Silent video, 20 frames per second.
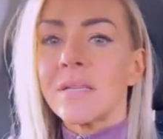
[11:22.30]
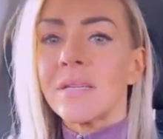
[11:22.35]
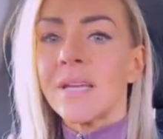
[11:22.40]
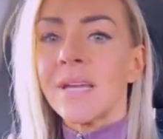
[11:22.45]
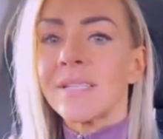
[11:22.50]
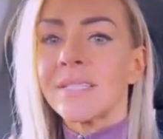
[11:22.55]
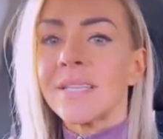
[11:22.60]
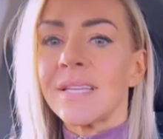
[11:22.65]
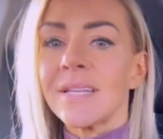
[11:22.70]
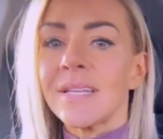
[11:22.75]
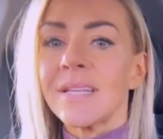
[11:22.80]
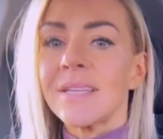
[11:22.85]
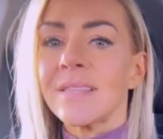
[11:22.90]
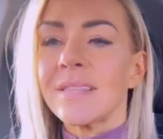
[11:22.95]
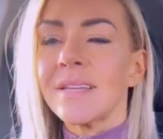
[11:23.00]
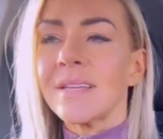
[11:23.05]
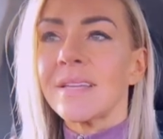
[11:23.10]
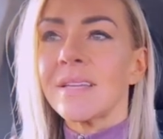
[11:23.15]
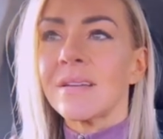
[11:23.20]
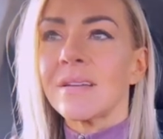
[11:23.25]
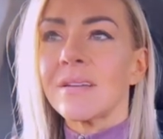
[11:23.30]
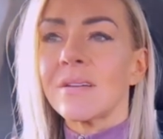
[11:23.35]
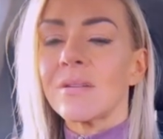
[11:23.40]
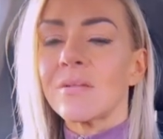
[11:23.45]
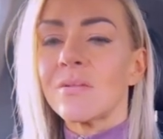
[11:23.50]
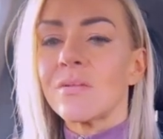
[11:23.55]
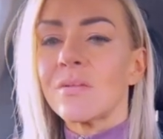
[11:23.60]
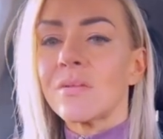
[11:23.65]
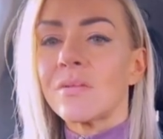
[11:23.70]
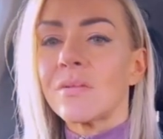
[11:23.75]
Yes, anything.
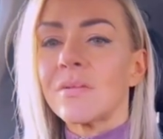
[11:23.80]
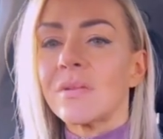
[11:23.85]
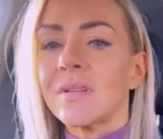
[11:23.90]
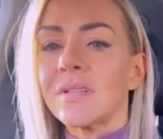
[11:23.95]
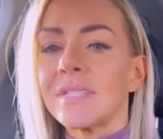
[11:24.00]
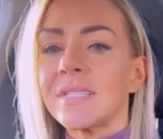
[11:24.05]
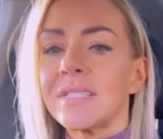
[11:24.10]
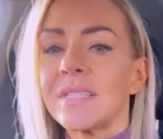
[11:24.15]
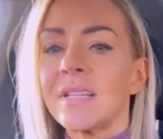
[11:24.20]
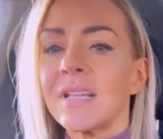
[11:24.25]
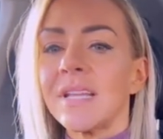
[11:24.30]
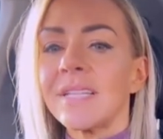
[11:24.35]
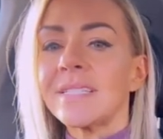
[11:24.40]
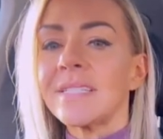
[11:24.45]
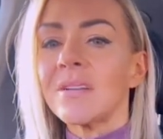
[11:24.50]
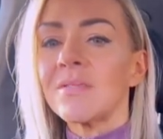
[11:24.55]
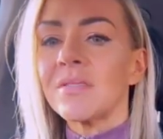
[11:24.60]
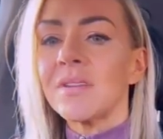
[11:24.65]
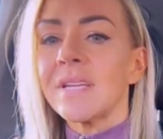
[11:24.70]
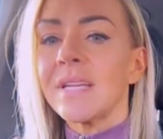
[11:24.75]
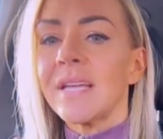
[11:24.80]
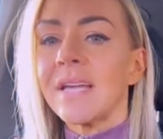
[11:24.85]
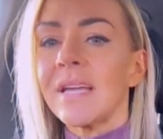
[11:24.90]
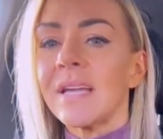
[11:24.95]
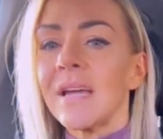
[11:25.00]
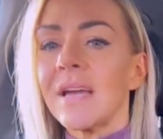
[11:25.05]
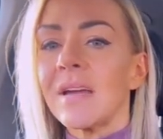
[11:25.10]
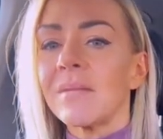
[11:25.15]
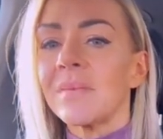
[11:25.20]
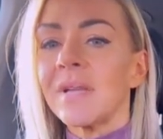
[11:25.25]
It's, it's not really
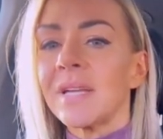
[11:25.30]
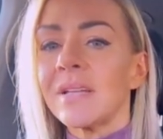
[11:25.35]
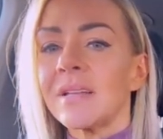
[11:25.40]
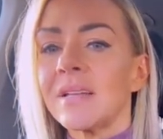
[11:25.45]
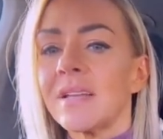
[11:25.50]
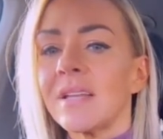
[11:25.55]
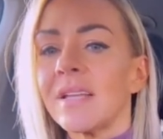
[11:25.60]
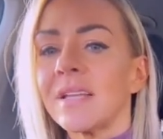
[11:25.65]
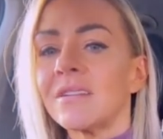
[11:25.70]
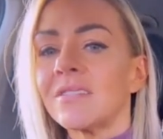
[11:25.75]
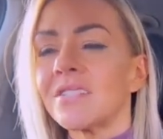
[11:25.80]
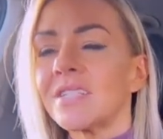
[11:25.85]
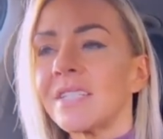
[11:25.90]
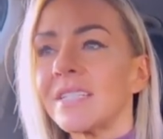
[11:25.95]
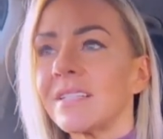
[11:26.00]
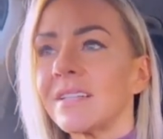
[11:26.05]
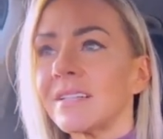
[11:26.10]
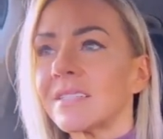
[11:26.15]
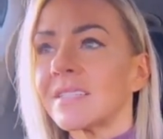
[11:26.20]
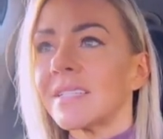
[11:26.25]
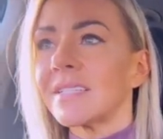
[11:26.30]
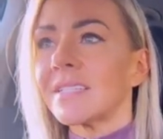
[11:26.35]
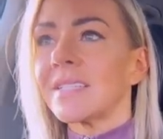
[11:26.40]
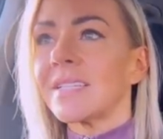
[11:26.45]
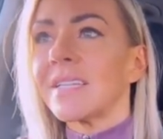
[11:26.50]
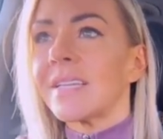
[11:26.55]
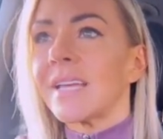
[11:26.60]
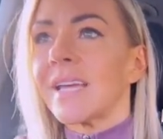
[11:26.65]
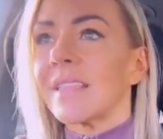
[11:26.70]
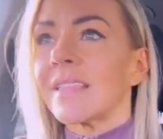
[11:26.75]
I mean, energy
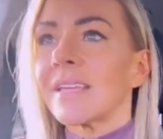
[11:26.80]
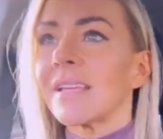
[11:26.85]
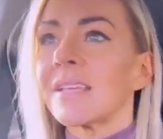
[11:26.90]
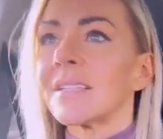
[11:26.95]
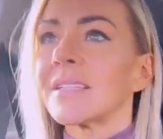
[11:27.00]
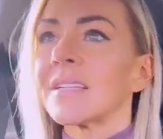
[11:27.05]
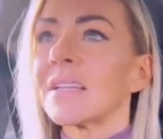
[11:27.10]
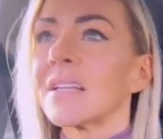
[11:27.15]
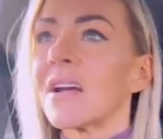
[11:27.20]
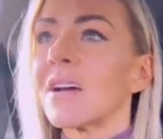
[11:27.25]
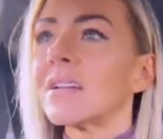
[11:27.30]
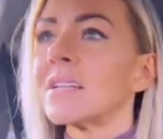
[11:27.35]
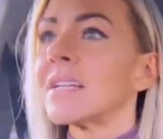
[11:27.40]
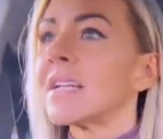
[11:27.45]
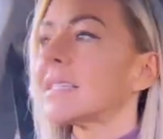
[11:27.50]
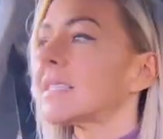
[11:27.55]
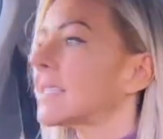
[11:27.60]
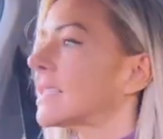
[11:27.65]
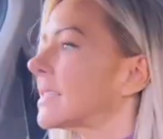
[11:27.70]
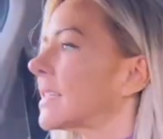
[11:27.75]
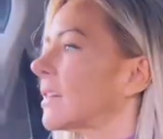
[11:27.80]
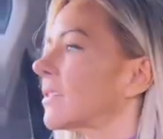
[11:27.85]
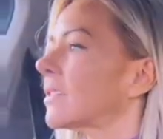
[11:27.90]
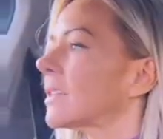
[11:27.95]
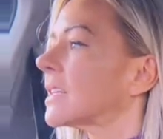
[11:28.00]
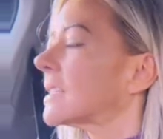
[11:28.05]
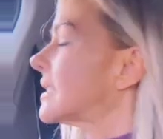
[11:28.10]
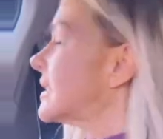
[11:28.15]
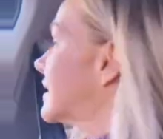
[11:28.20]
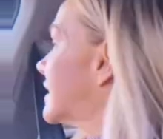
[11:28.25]
toxicity, I think, is an
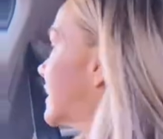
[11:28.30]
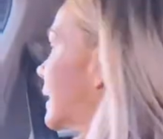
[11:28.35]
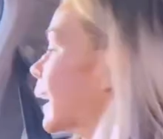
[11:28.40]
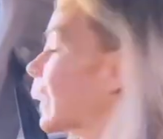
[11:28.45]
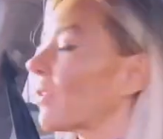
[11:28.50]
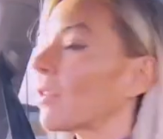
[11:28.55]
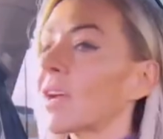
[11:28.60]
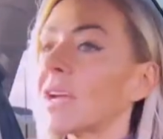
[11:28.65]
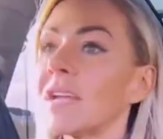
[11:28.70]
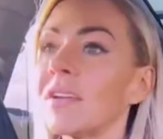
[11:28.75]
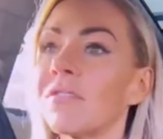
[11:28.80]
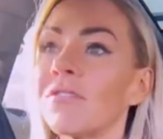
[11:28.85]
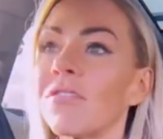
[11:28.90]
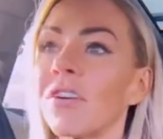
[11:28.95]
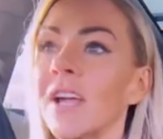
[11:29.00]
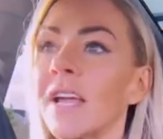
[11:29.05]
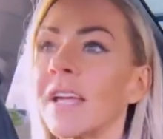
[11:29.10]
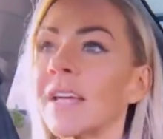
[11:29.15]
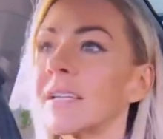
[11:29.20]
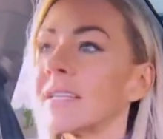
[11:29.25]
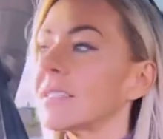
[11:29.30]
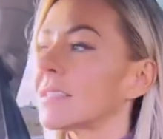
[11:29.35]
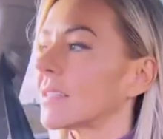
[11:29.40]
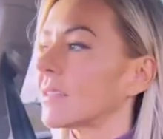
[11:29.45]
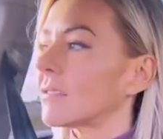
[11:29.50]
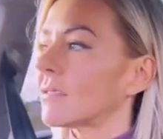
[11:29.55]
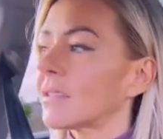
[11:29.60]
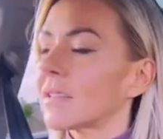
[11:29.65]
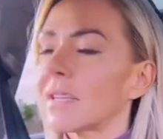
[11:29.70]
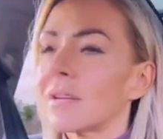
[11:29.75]
unnecessarily scary phrase.
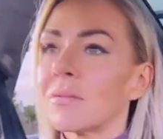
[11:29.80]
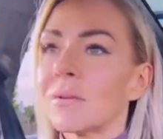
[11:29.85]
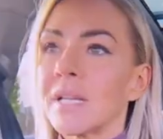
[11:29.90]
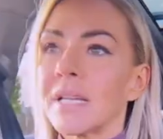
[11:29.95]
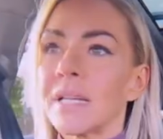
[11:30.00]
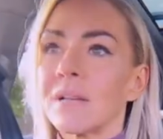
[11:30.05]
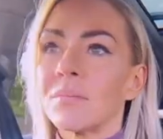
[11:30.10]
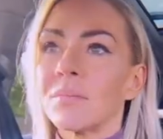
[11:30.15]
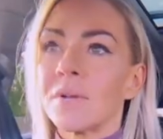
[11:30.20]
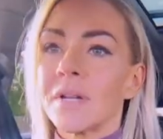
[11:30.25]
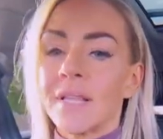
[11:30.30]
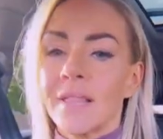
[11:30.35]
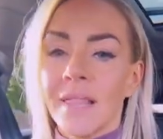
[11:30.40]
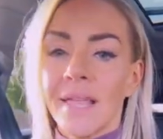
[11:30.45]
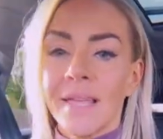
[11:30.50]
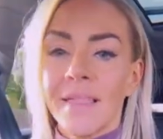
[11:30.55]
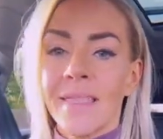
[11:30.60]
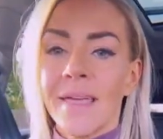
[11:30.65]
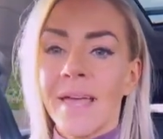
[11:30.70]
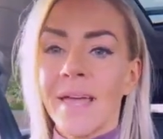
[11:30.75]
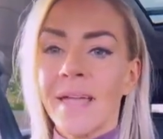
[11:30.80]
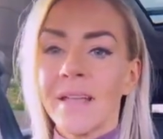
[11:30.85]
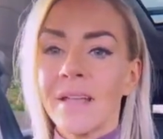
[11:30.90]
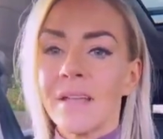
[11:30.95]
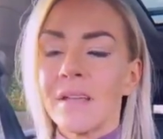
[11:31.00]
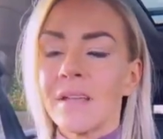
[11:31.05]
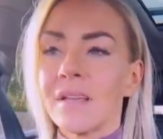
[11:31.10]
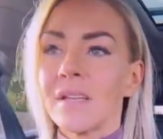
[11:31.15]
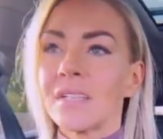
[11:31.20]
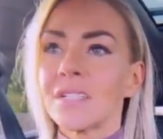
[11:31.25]
I don't think we need to put it like that.
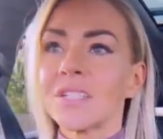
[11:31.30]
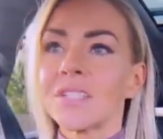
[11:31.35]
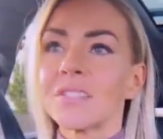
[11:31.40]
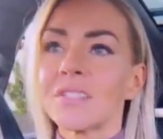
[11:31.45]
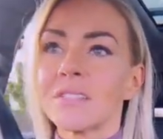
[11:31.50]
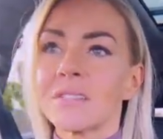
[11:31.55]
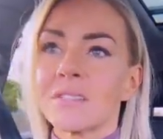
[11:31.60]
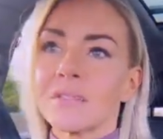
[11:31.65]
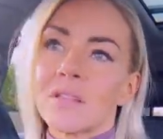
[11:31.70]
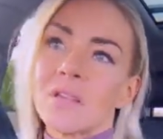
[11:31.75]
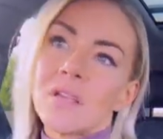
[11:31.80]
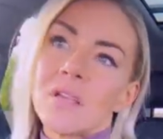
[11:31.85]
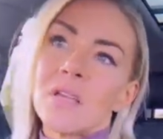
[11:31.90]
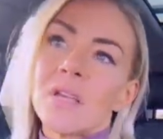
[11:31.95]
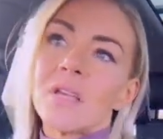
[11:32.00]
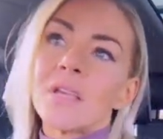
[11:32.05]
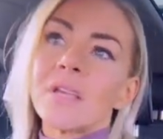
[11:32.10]
Just